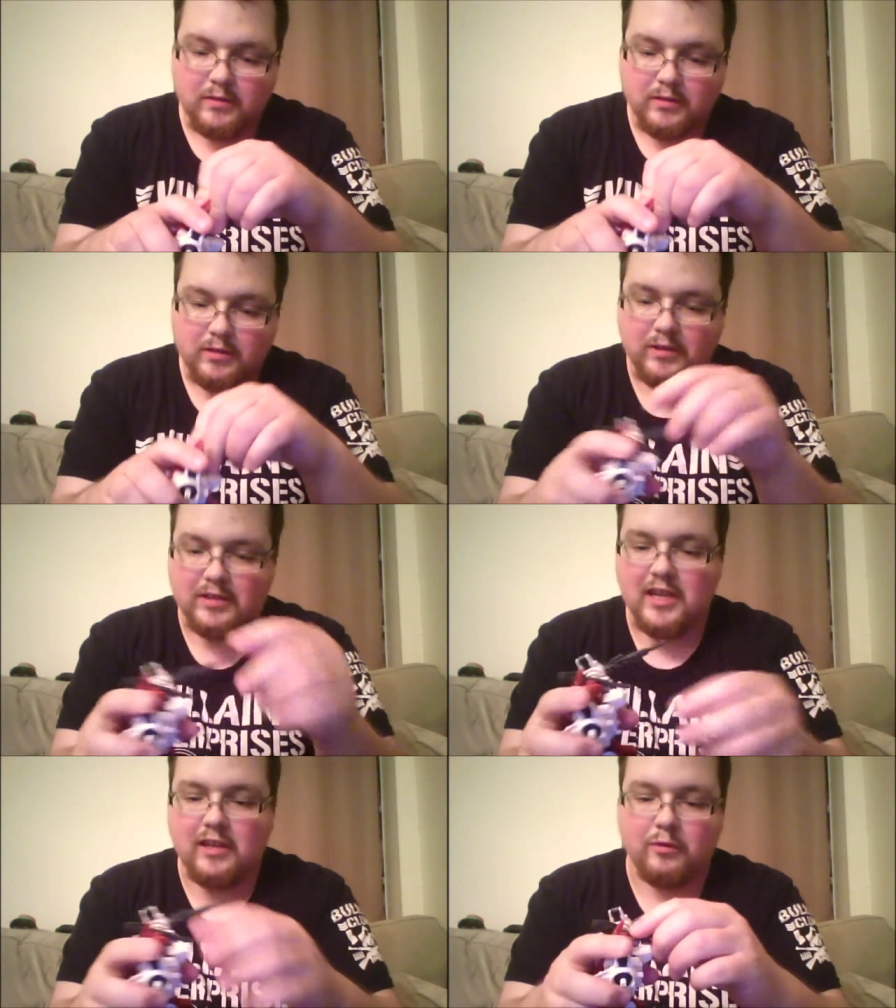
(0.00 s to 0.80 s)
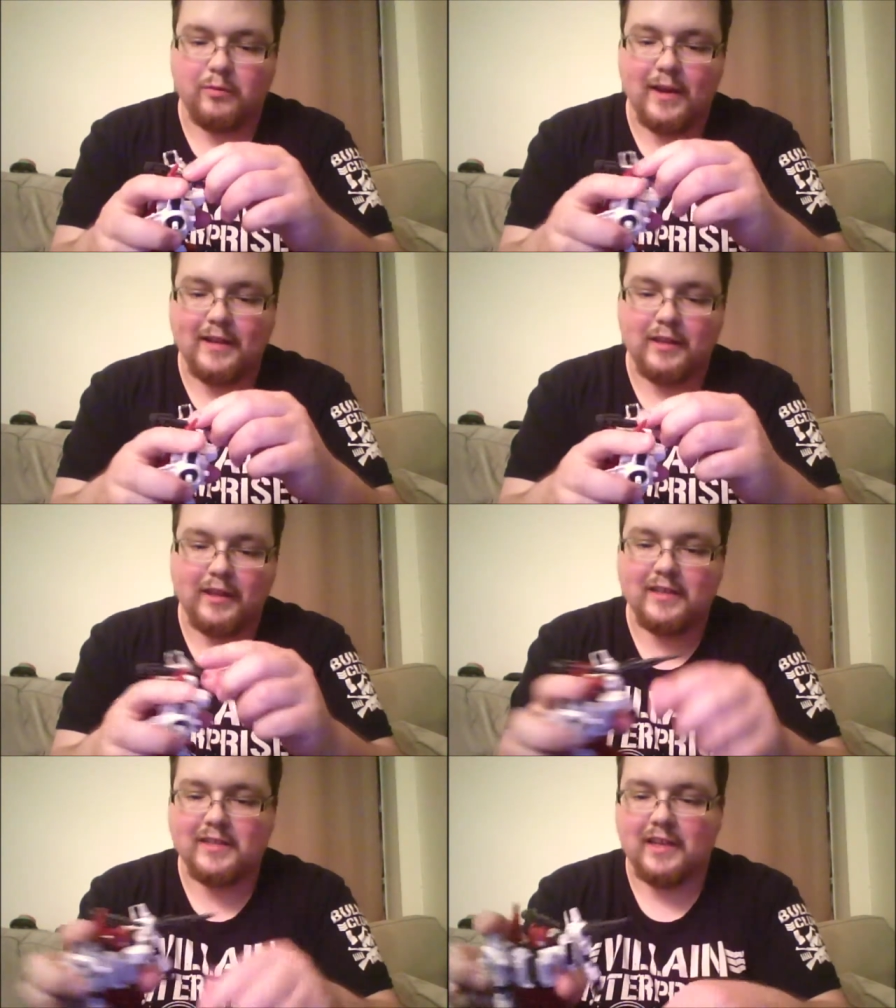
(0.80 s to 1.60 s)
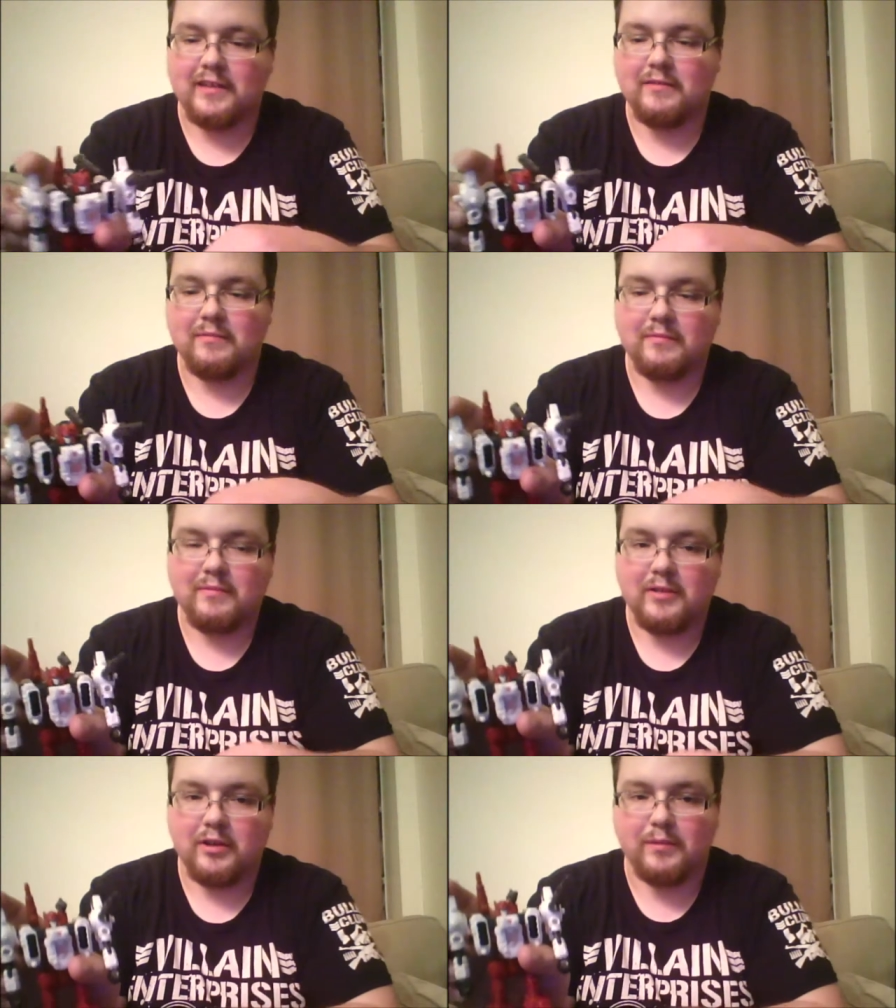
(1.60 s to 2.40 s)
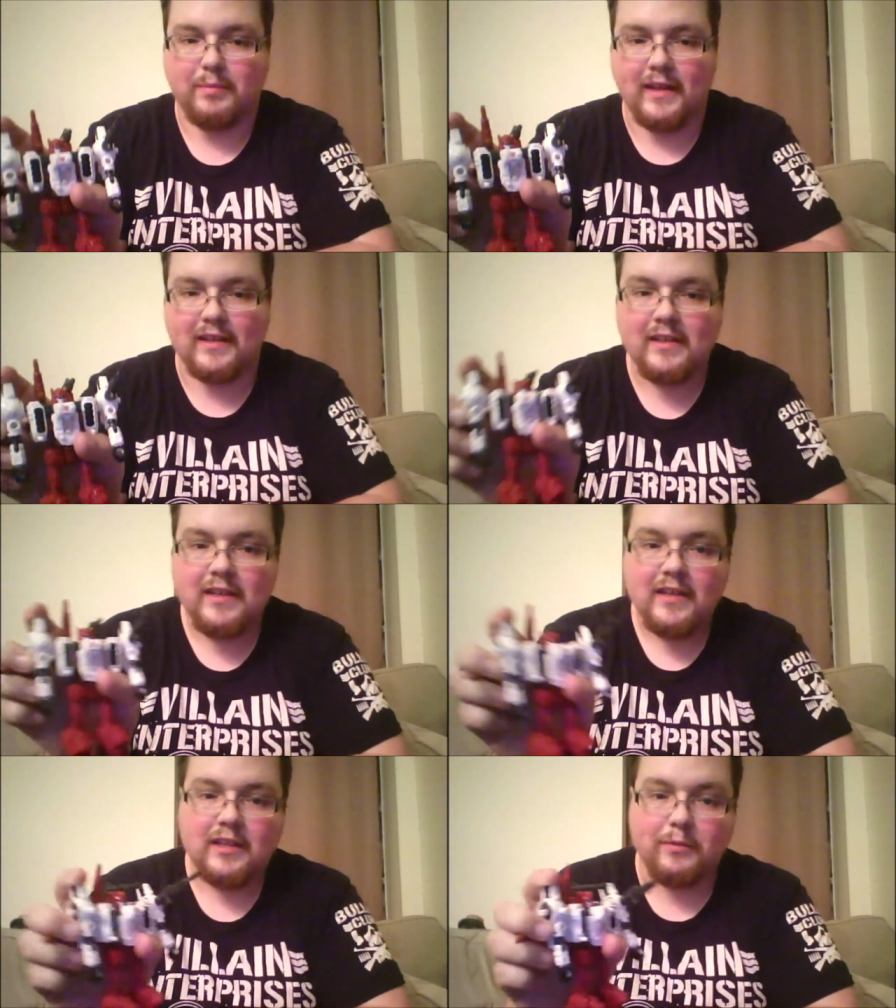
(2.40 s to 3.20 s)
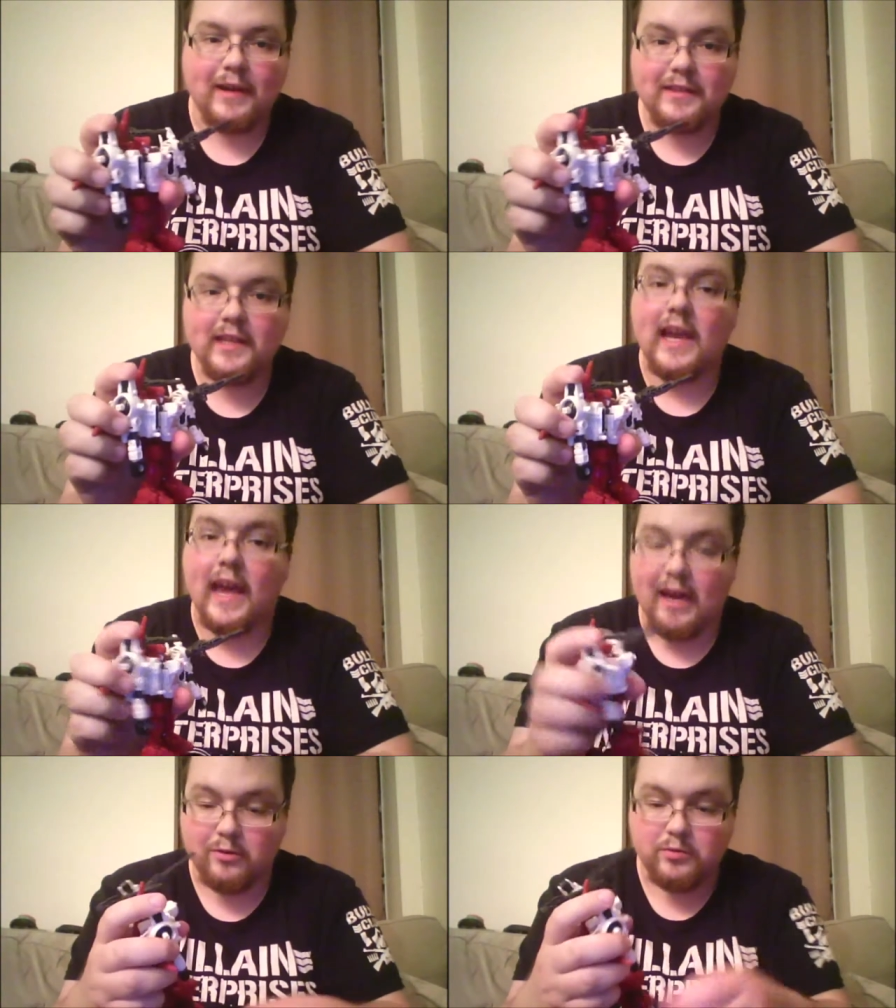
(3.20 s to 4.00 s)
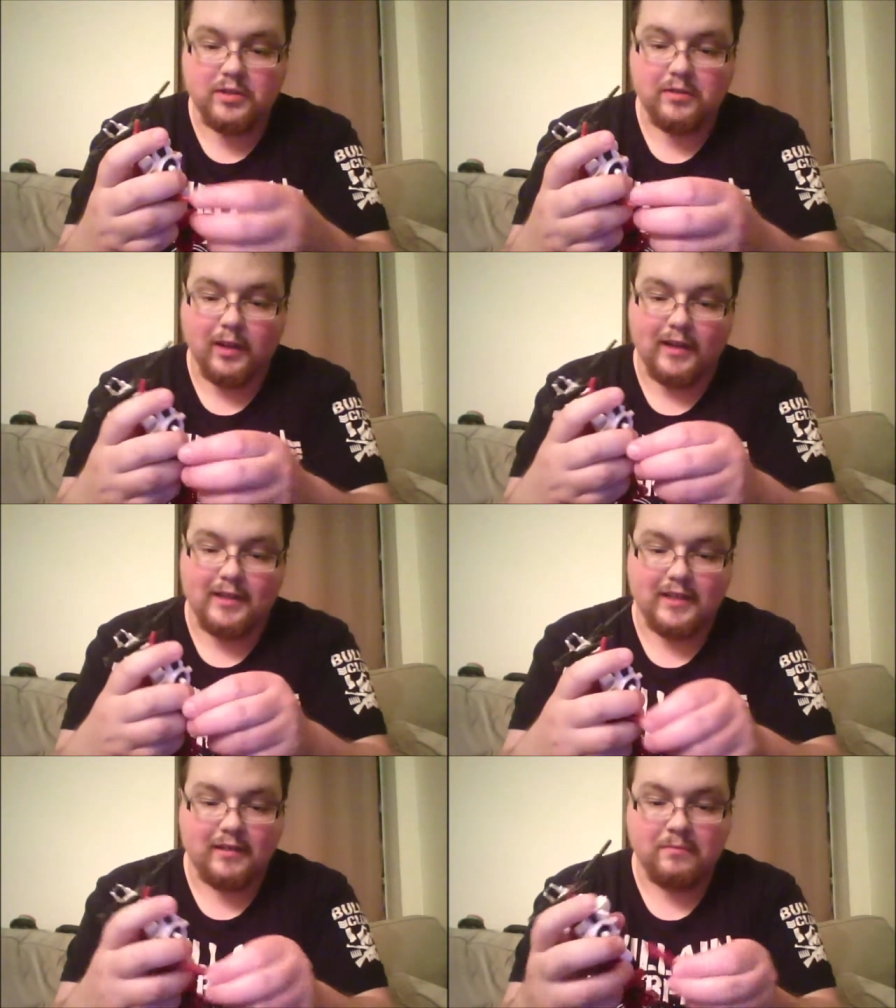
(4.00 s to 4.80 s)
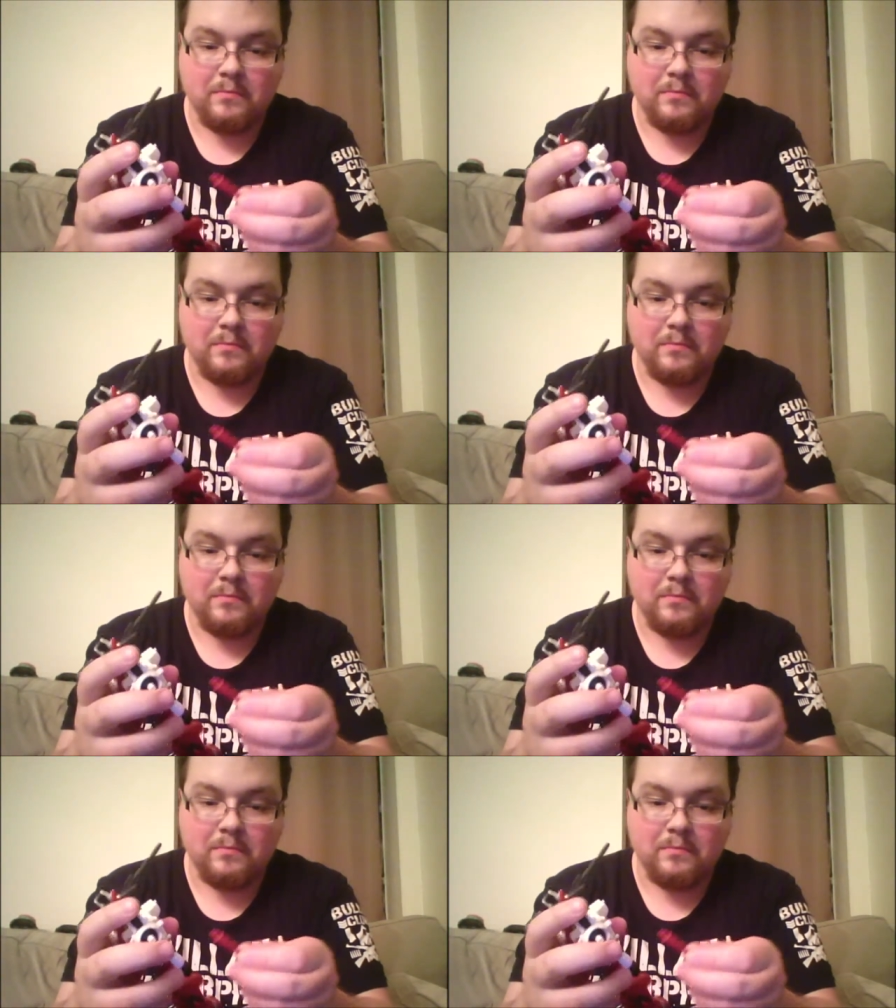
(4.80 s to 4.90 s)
you can take the red things and, or the black, the red thing out, like I did,